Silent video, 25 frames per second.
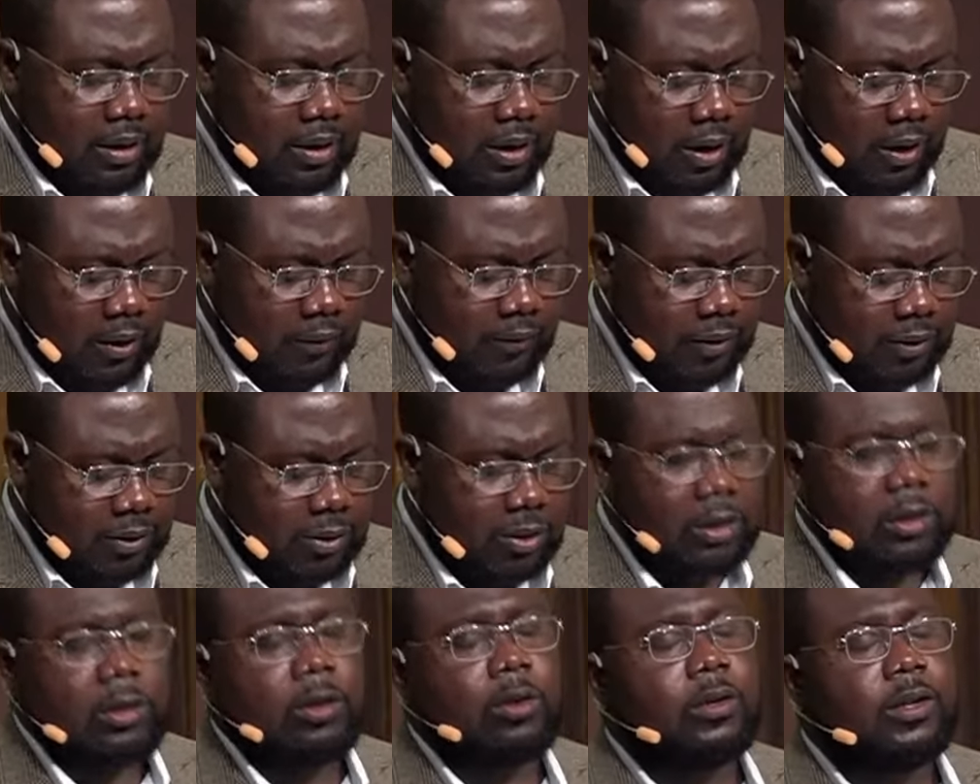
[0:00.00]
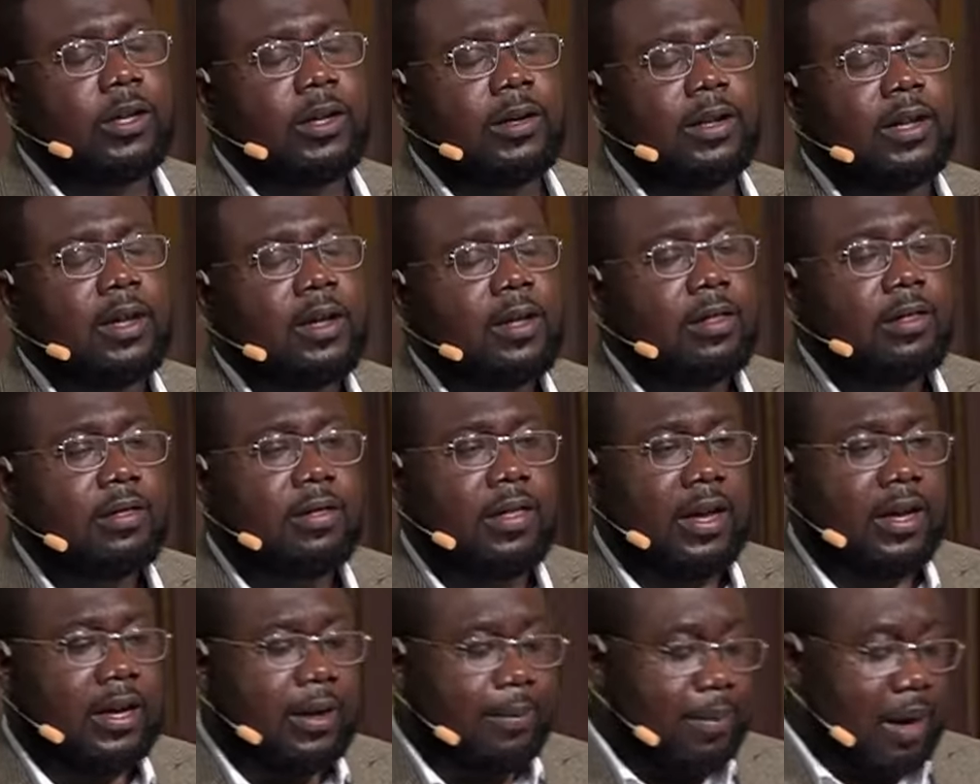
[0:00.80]
of his clothing.
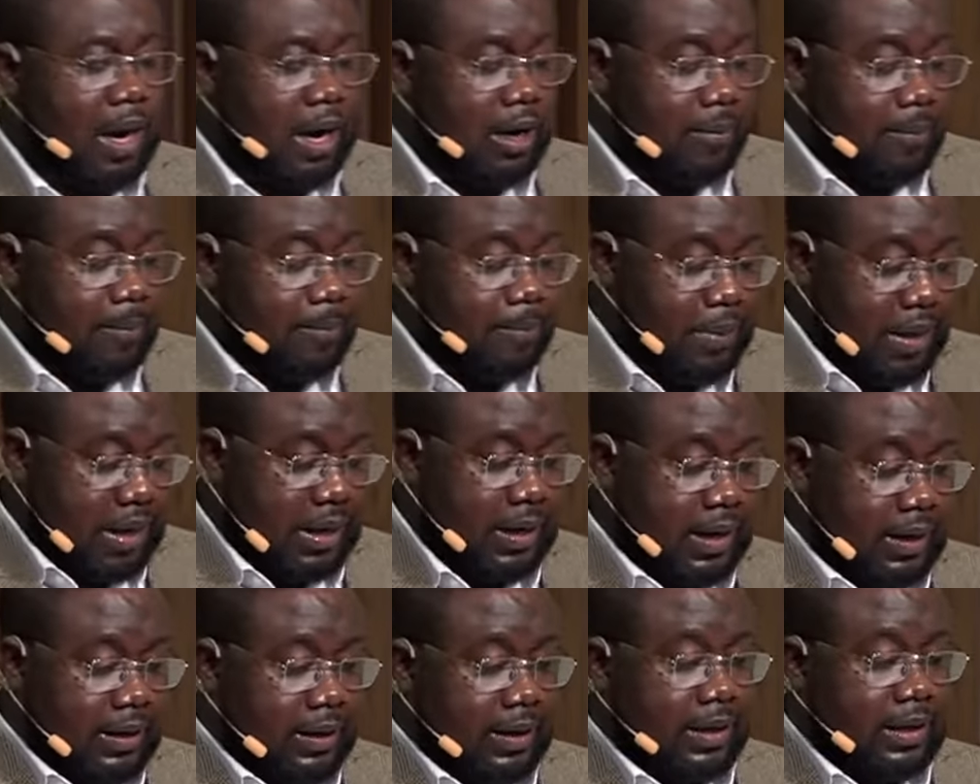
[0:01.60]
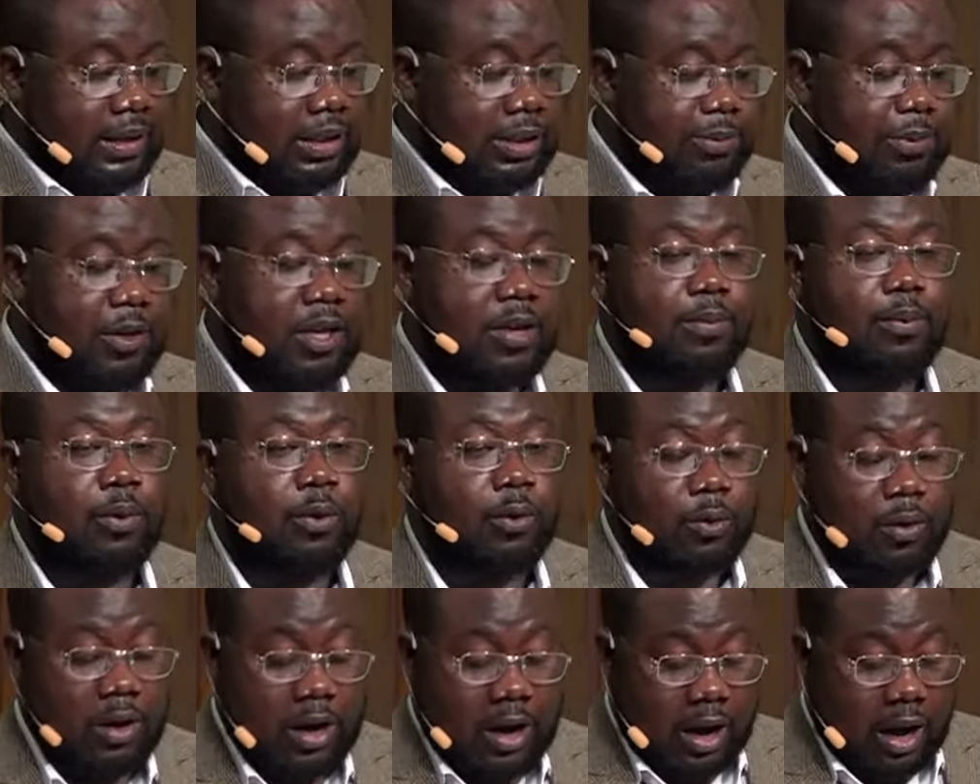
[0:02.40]
Think about it, being in these
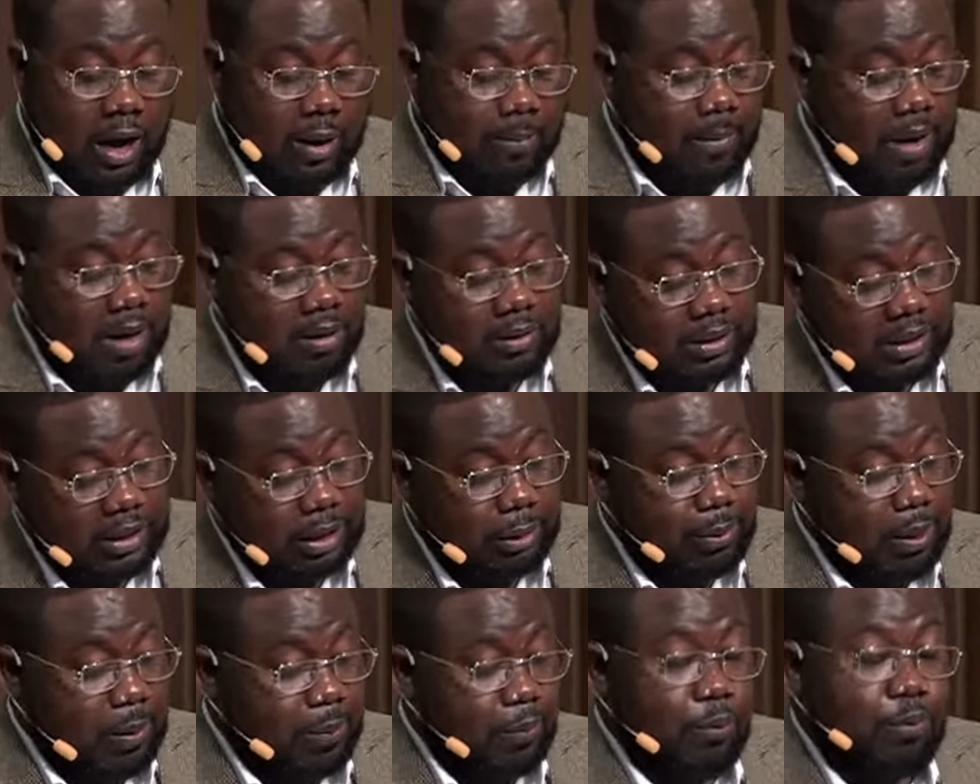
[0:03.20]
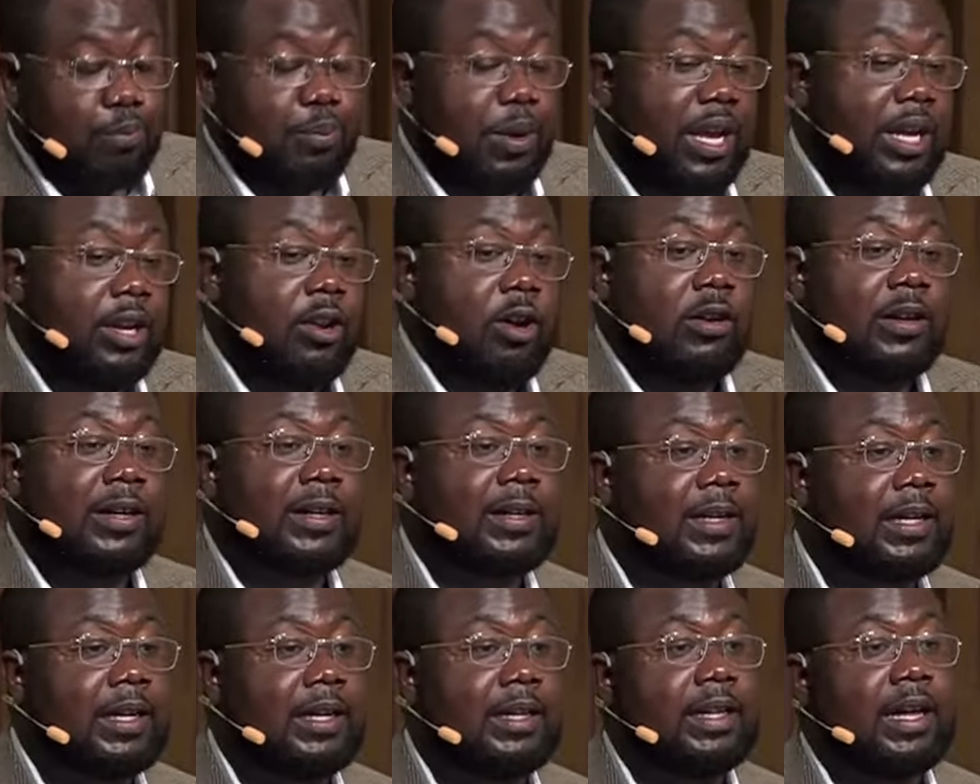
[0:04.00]
people, among these people, being
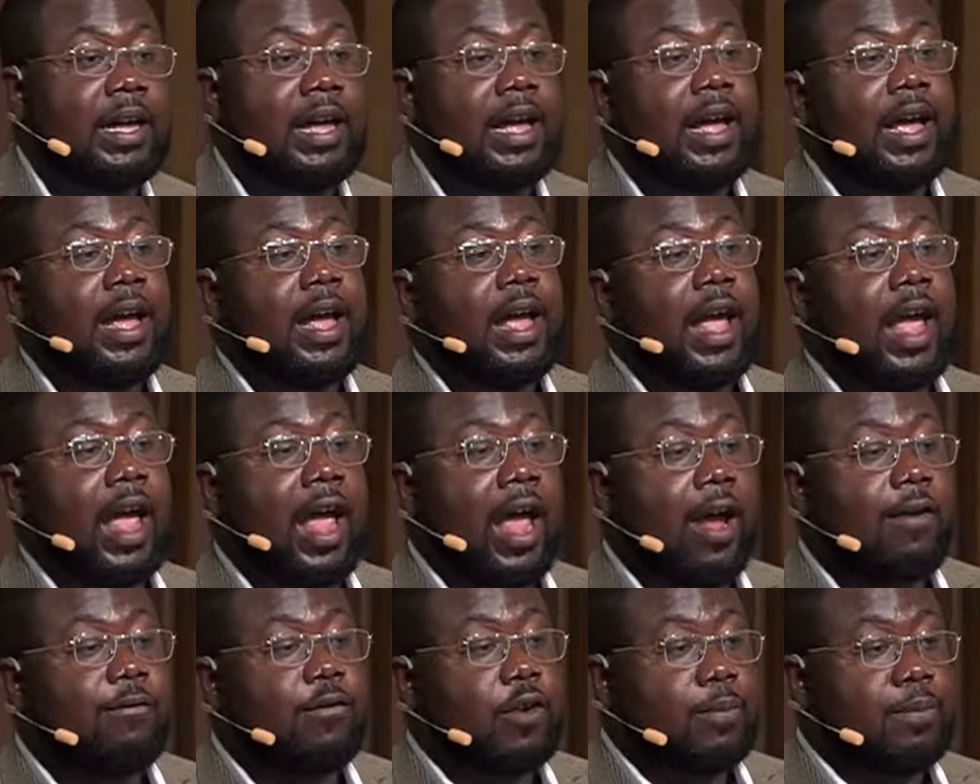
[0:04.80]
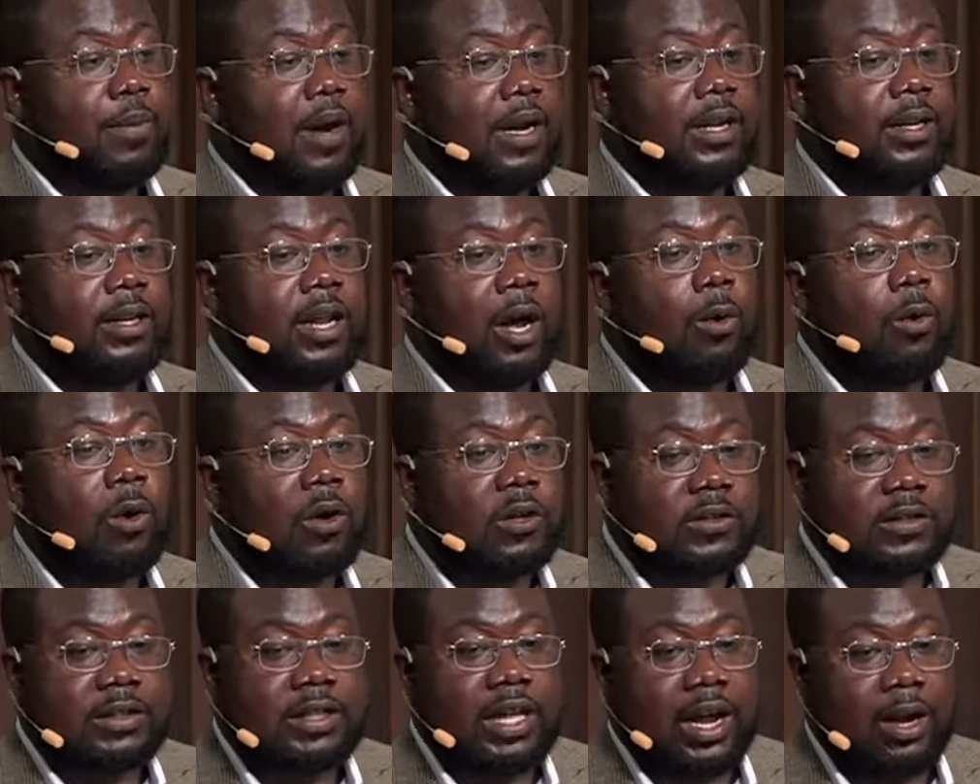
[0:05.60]
unclean. Everybody that
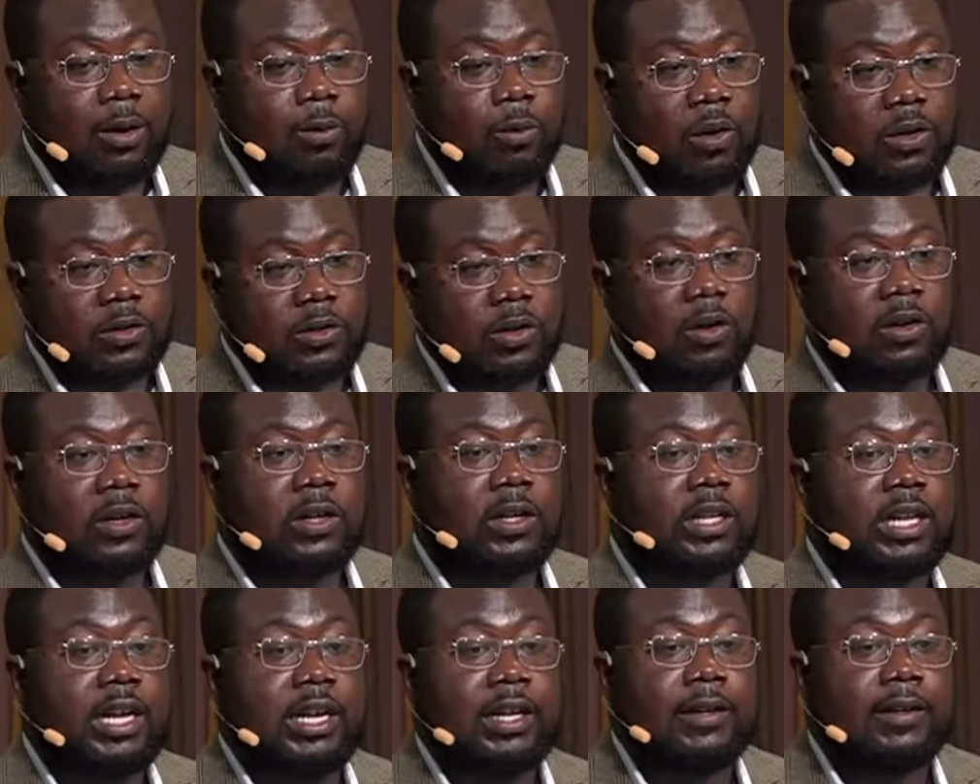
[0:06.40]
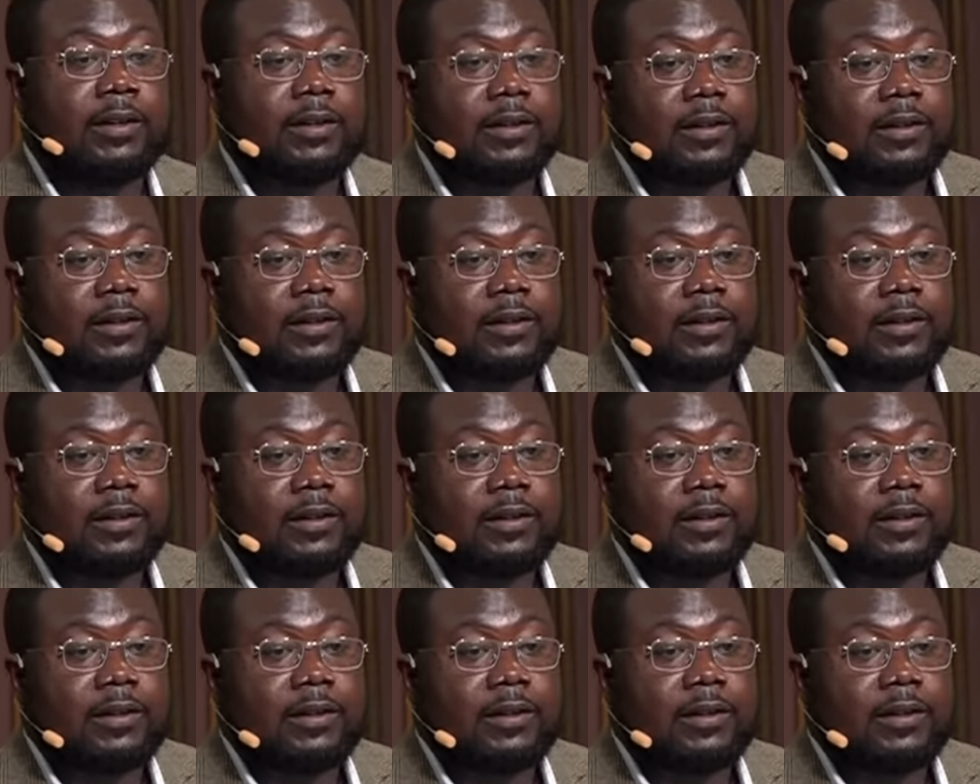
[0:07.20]
was there was unclean.